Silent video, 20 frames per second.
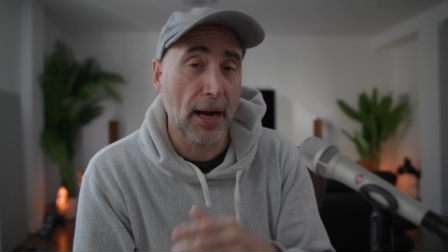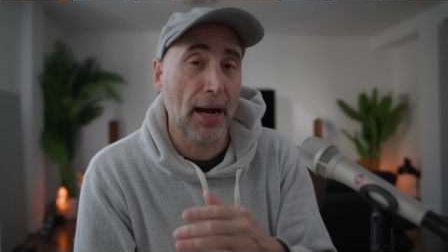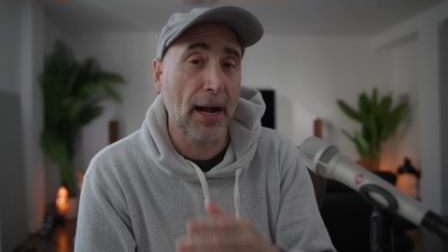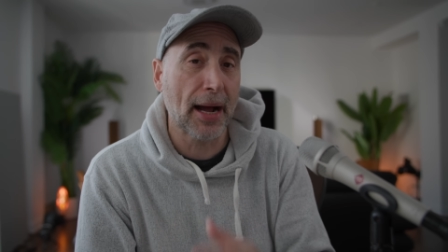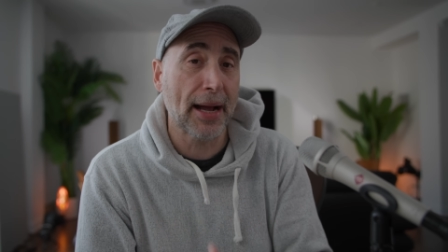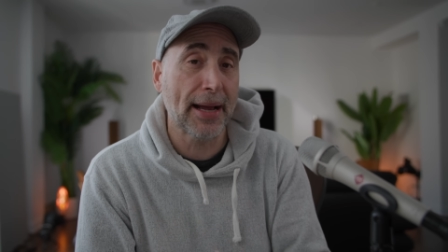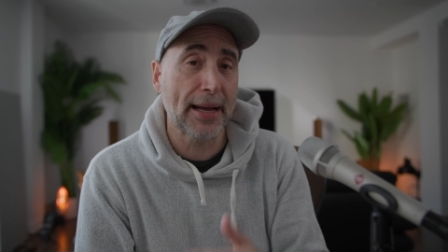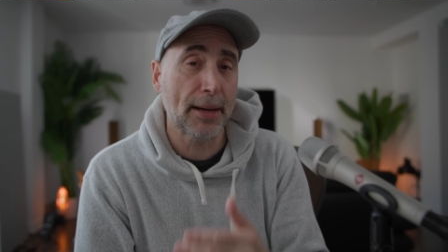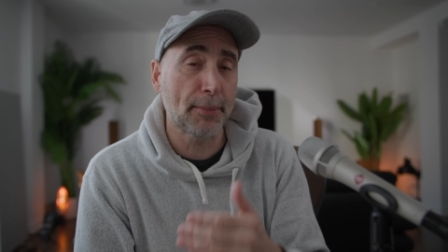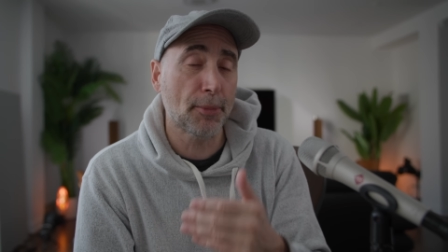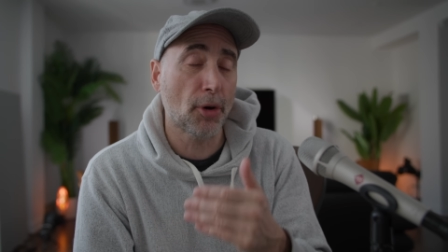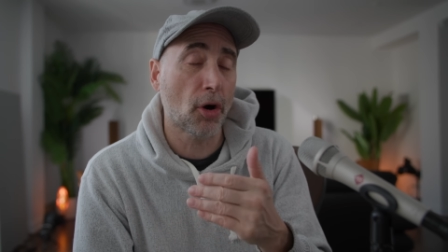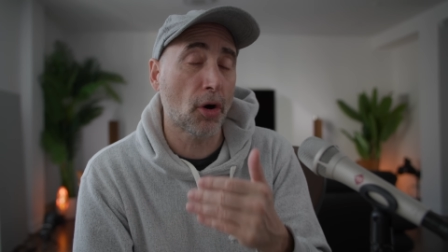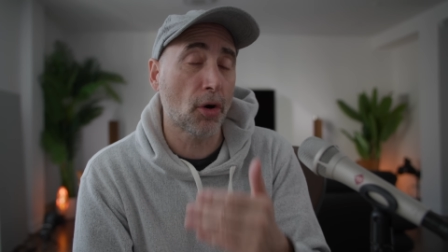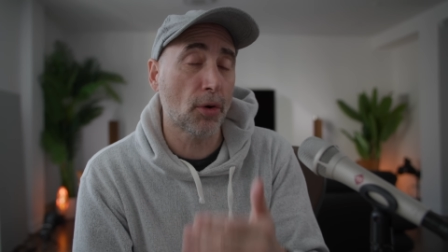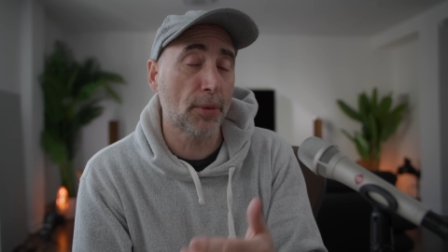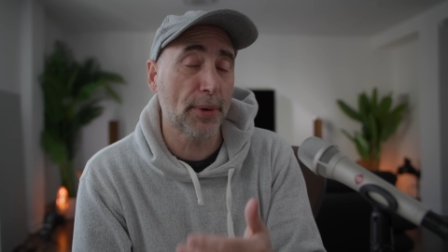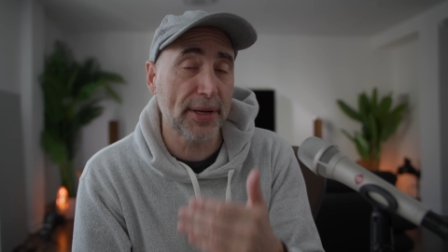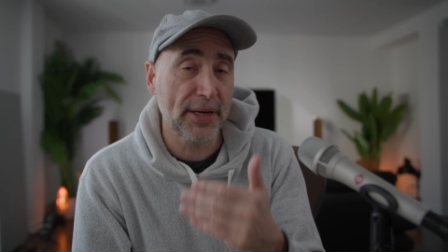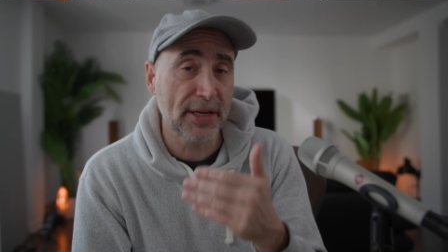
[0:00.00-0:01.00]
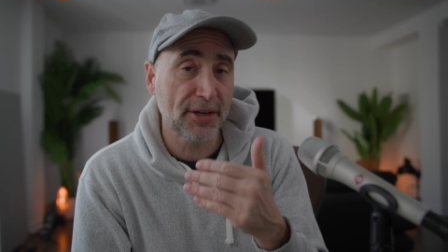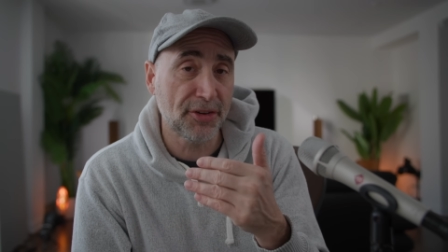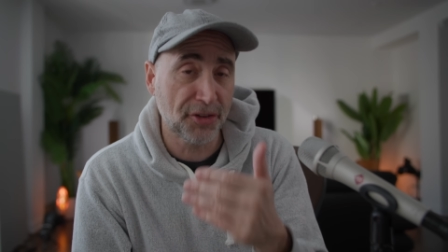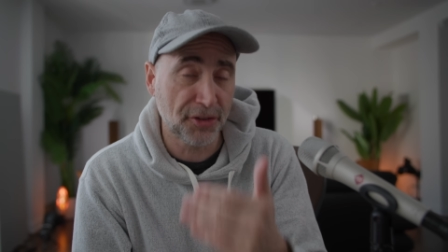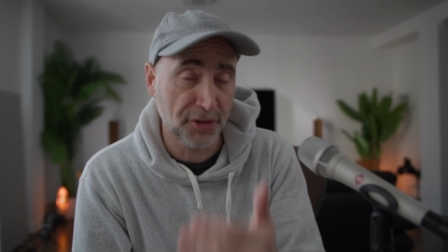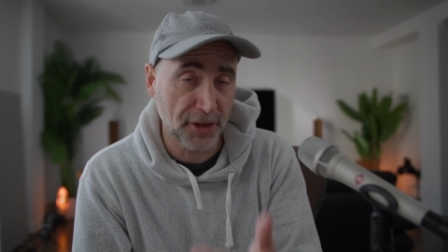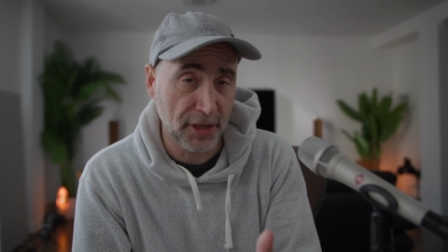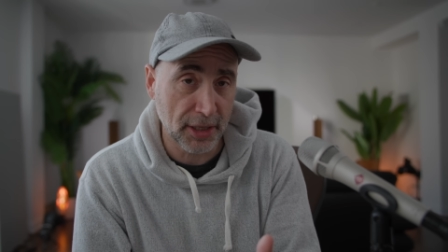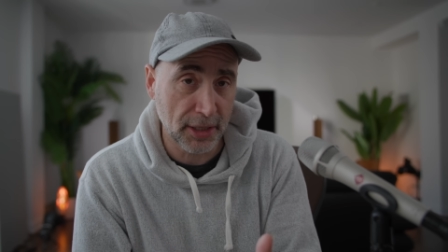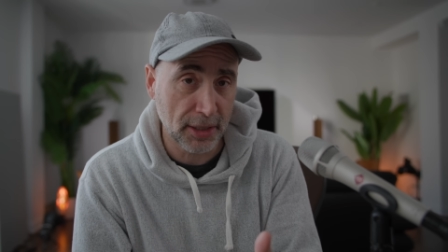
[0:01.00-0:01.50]
I am already
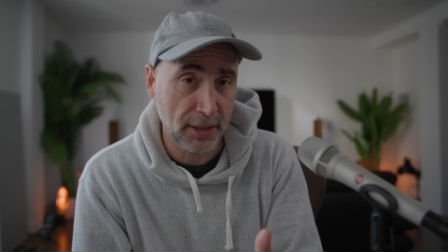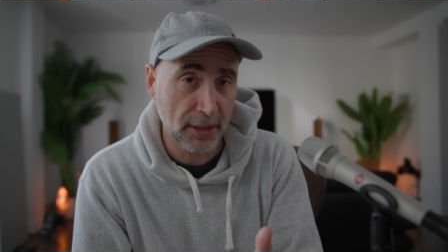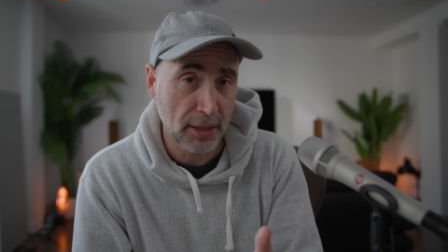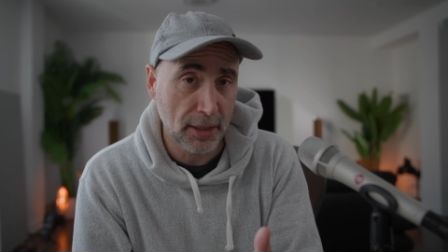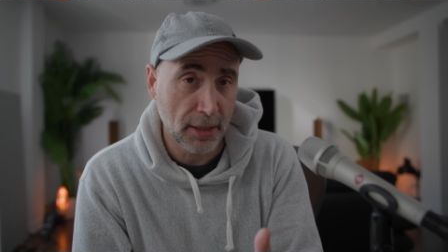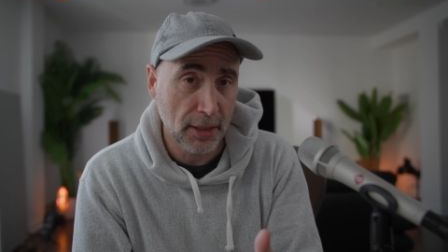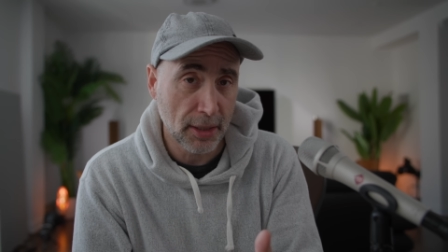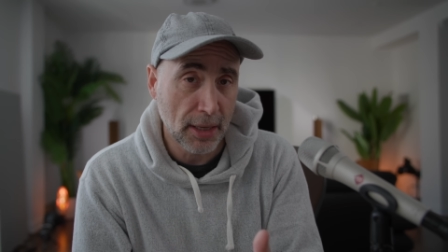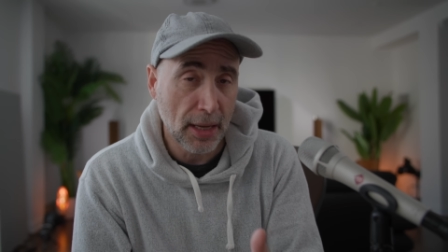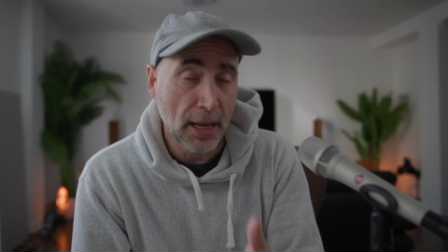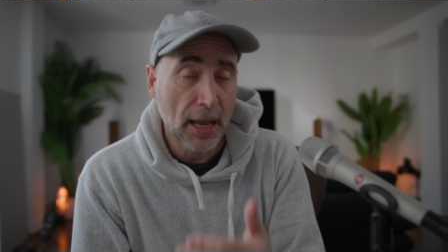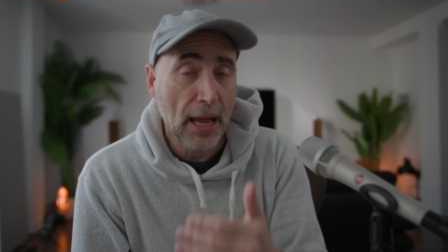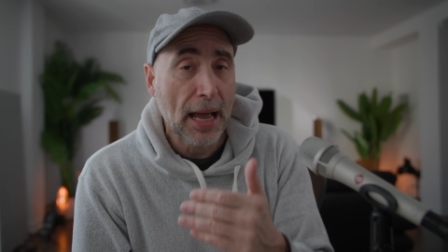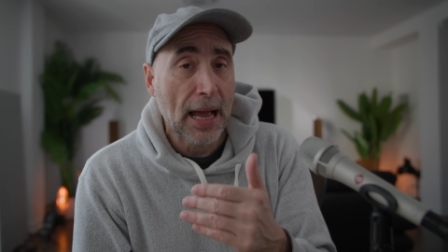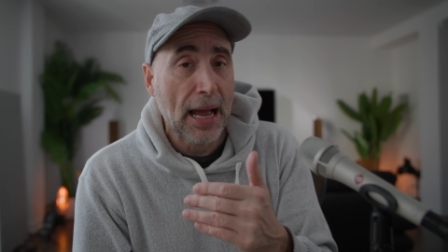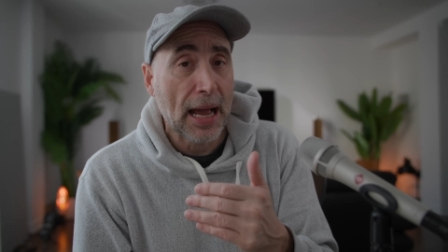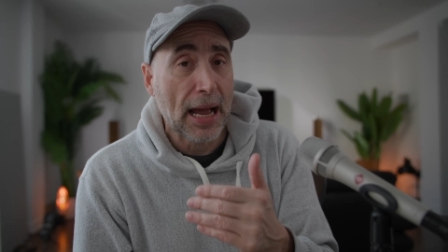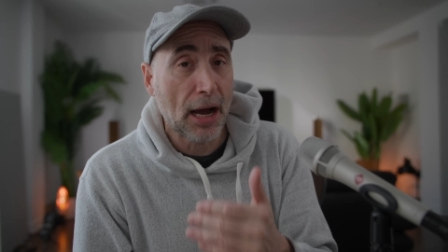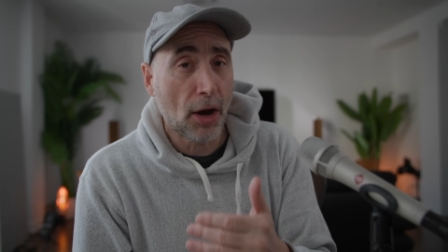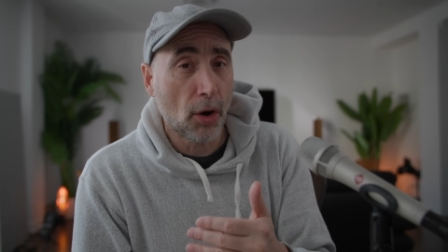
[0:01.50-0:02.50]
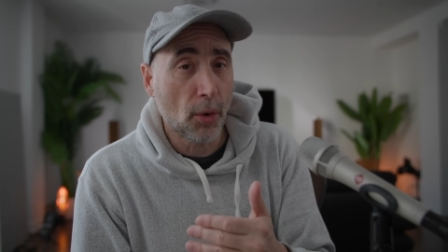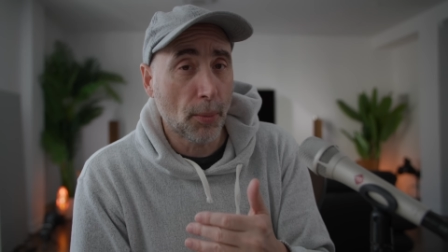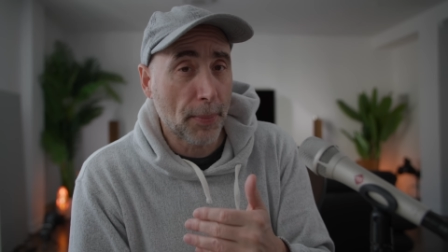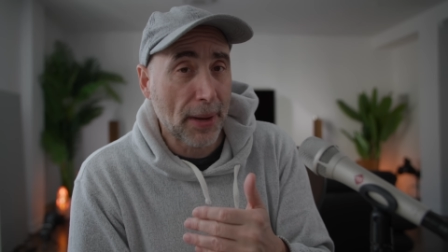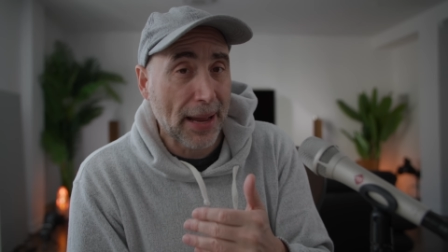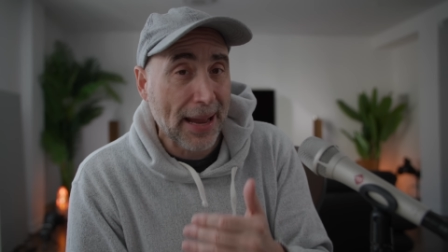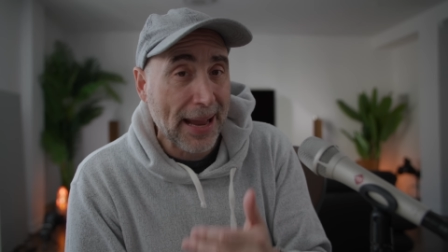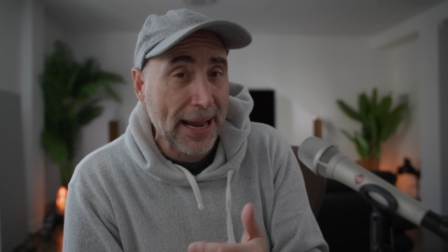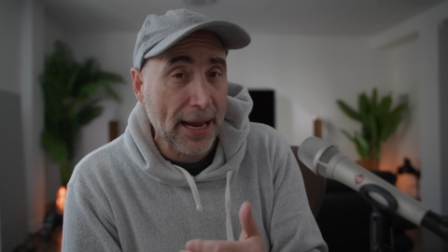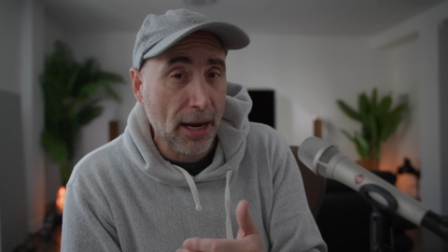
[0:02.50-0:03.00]
seeing how
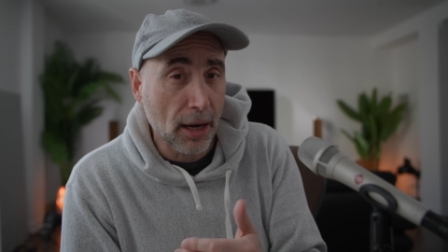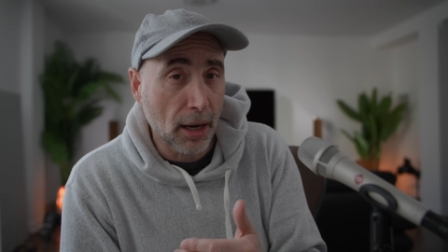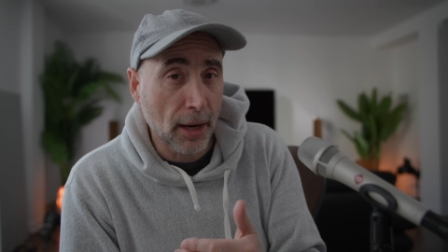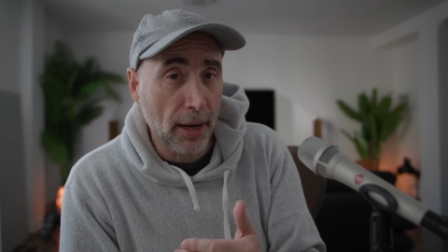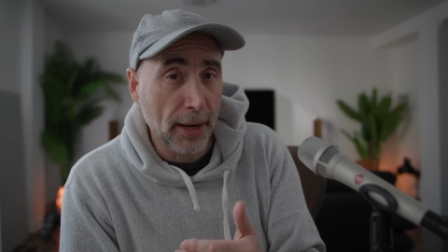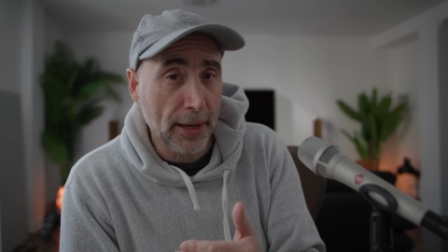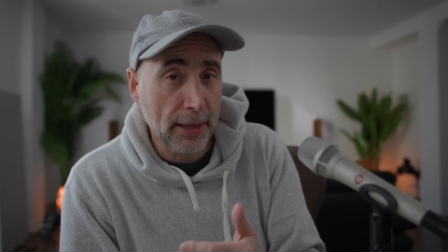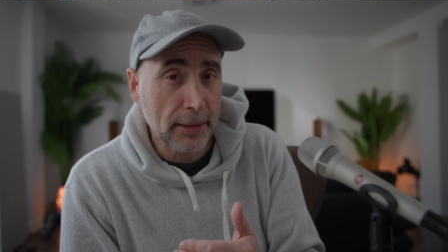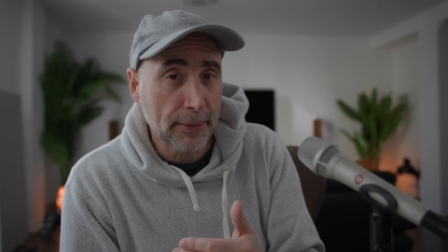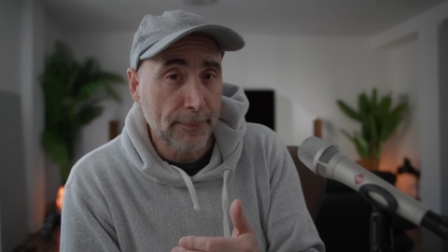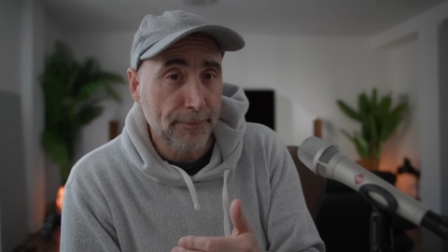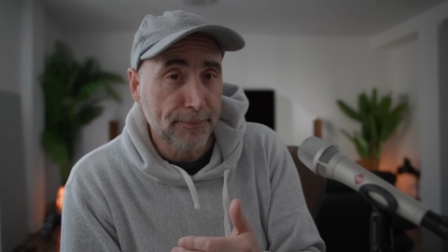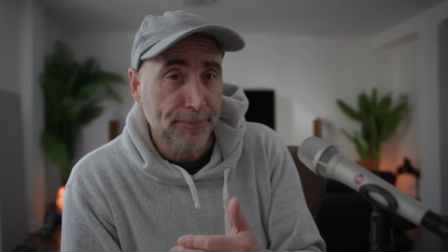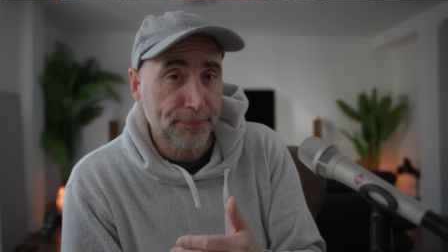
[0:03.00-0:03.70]
AI